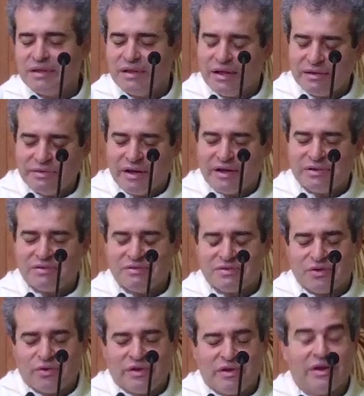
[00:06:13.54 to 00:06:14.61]

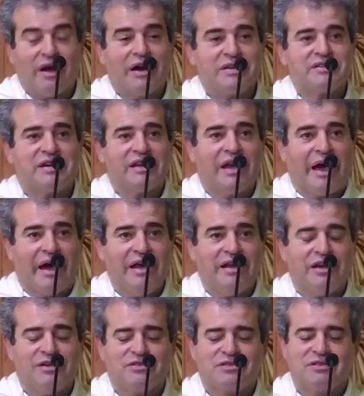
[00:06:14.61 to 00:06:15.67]
in the
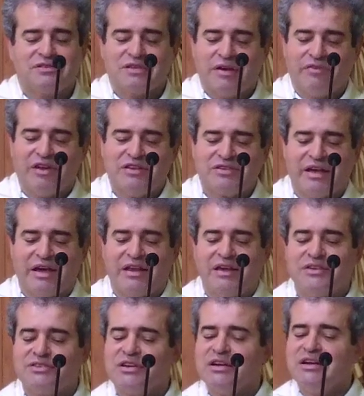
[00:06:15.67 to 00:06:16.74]
1980s, 70s,
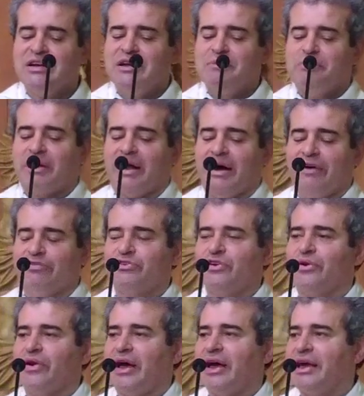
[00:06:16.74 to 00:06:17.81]
80s, but
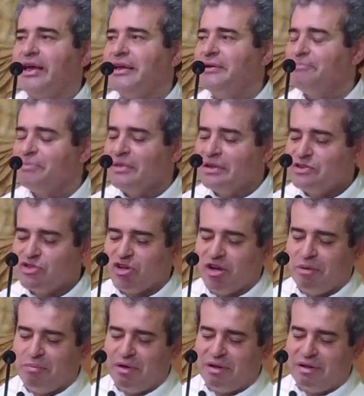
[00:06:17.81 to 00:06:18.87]
after a
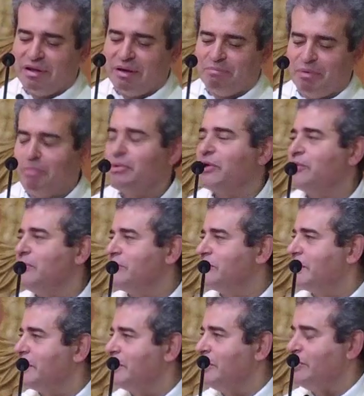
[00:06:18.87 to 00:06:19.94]
German biblical
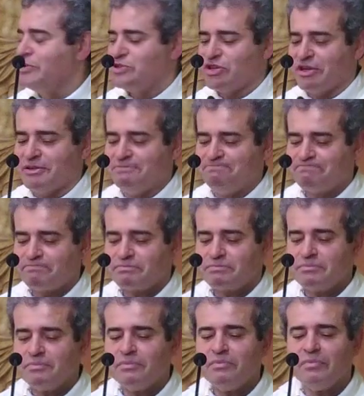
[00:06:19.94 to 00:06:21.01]
theologian,
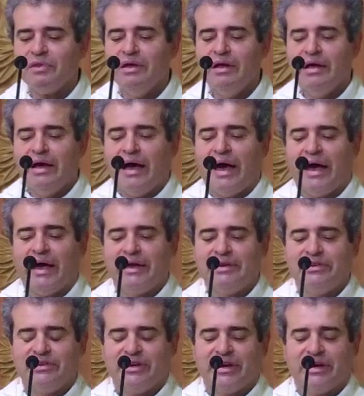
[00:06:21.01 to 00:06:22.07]

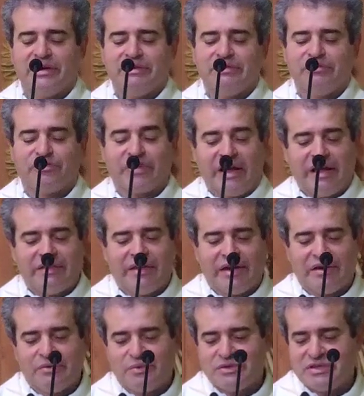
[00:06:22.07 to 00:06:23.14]
and
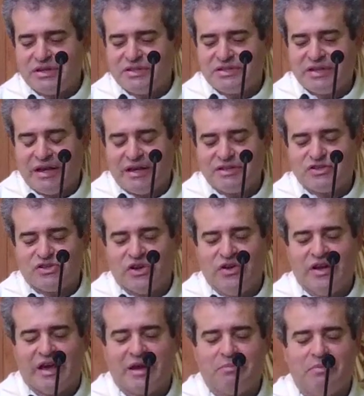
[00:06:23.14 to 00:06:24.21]
Wrede was his
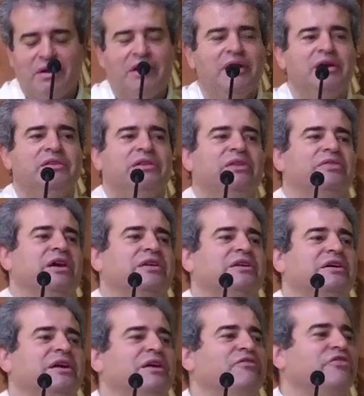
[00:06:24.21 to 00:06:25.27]
surname,
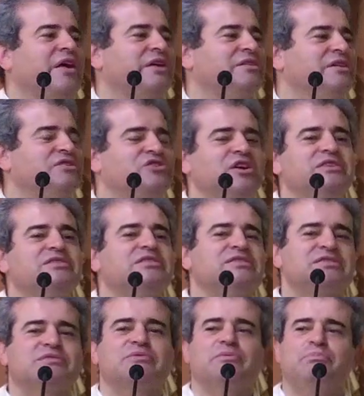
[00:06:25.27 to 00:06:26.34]
that in fact
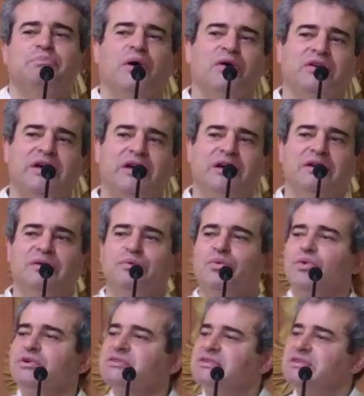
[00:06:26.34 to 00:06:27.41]
Jesus' body
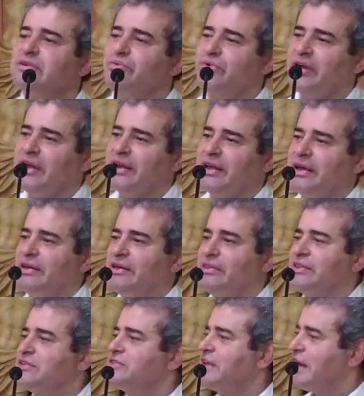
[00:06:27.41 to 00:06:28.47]
wasn't really
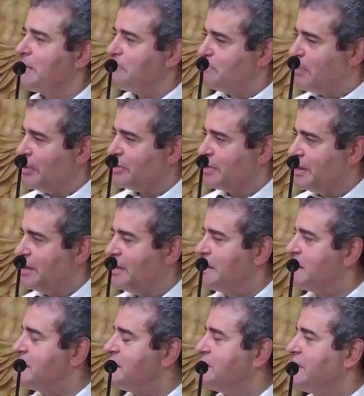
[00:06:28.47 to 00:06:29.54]
the same body
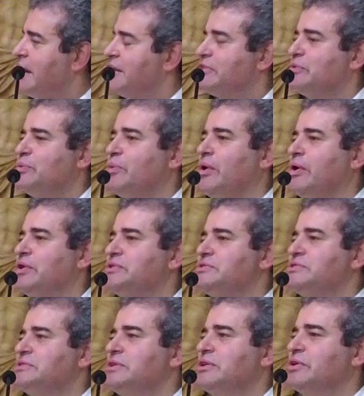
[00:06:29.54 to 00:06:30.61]
that
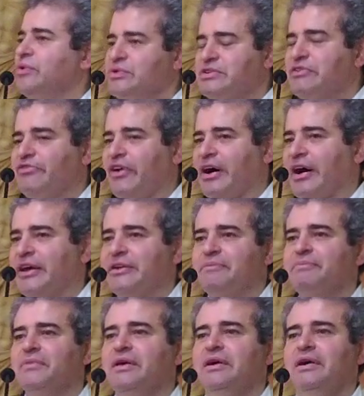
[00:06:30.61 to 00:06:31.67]
was crucified.
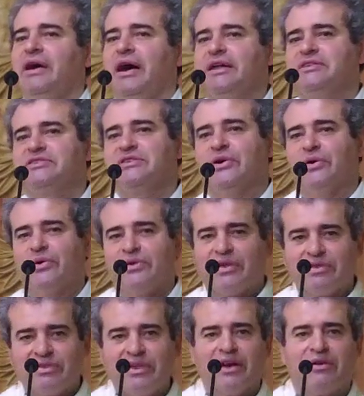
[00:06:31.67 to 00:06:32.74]
And so
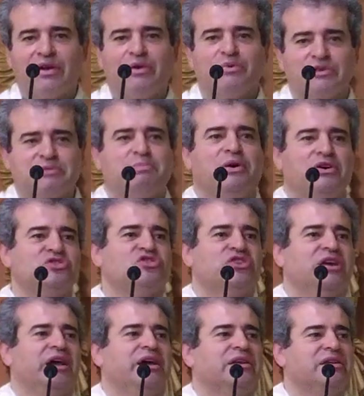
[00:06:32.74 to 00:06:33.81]
the theory was
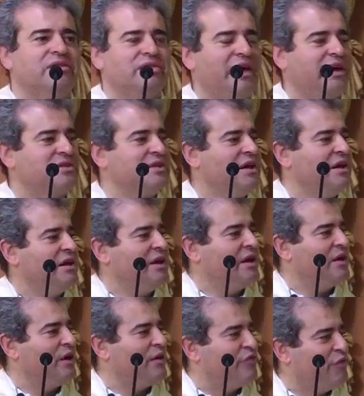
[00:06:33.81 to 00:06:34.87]
postulated that, you
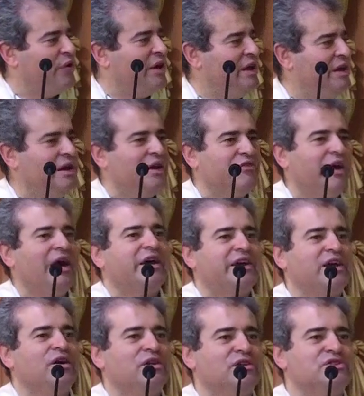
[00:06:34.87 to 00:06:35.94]
know, if
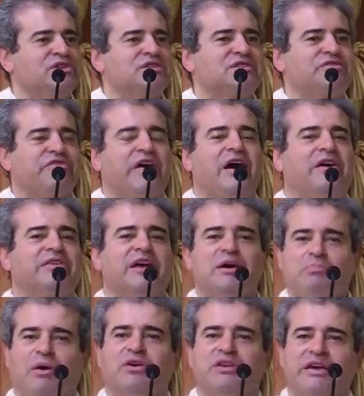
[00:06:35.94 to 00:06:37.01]
archaeologists found a
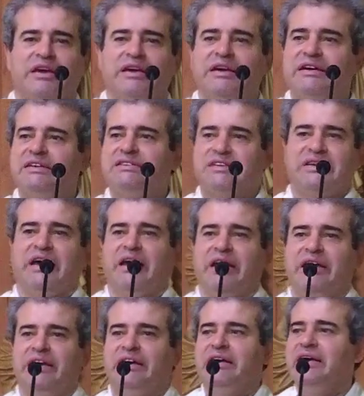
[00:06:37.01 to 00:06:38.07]
body
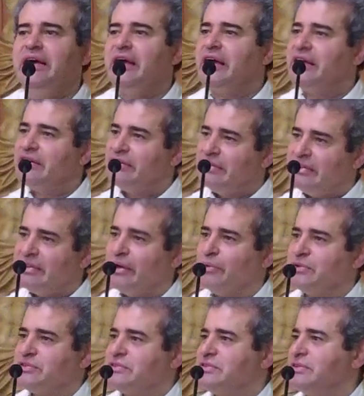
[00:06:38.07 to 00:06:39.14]
today in that
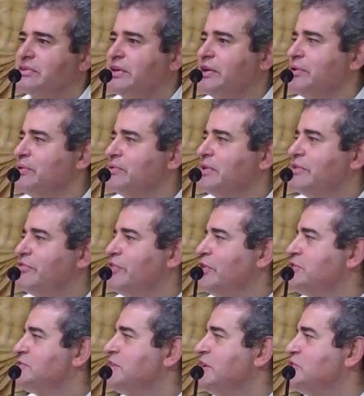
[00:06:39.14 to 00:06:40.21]
was killed in
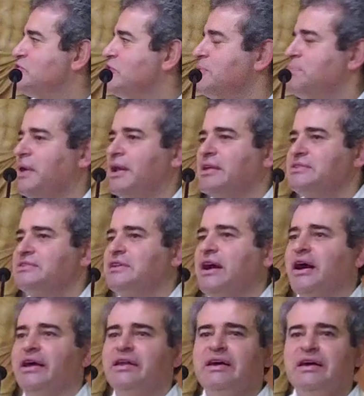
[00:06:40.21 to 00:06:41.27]
first century
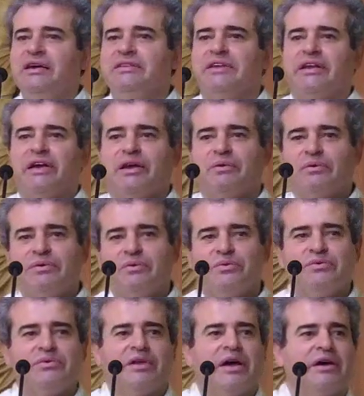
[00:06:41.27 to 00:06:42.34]
Palestine that
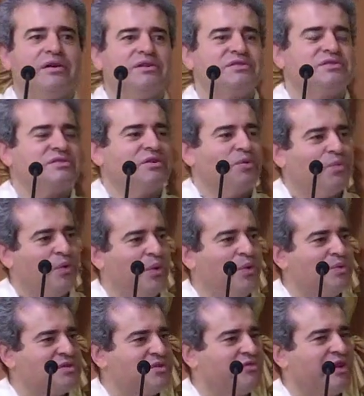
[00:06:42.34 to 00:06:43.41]
had nails,
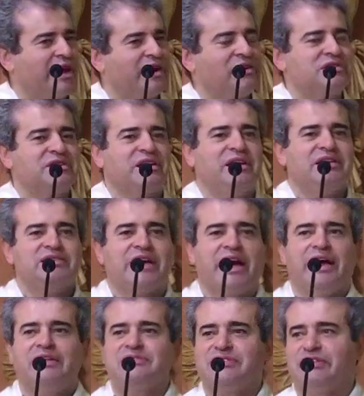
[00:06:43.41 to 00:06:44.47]
wounds of nails in his
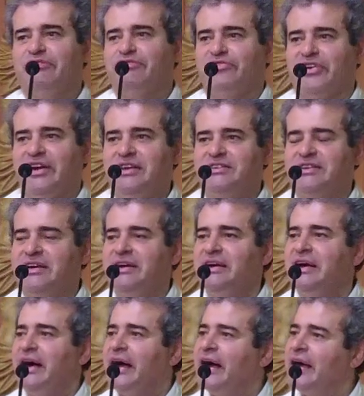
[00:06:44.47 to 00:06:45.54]
hands and feet,
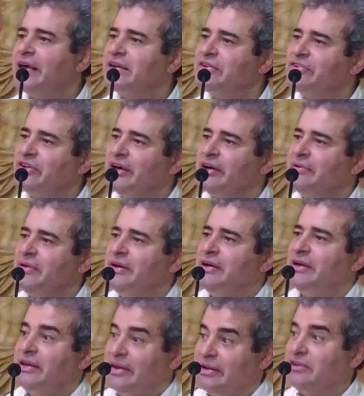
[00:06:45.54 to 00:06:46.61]
and
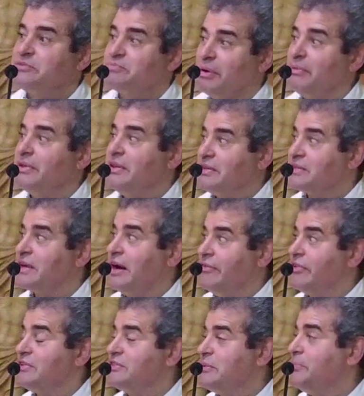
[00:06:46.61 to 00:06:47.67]
you know, it's probably
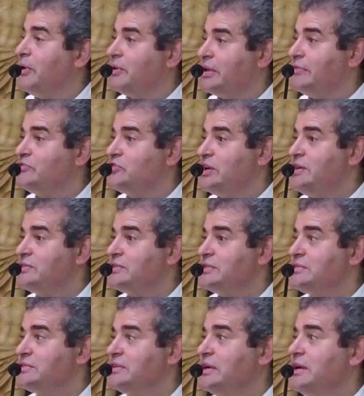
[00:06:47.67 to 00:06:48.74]
discovered as the body of
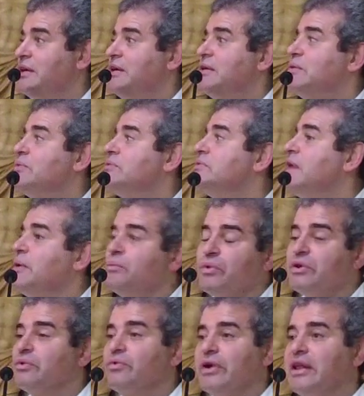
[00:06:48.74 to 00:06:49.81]
Jesus, that
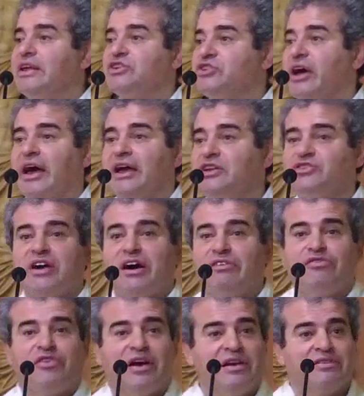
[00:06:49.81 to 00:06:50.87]
wouldn't really change
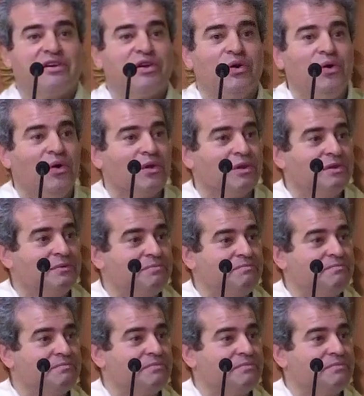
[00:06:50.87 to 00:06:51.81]
our faith at all.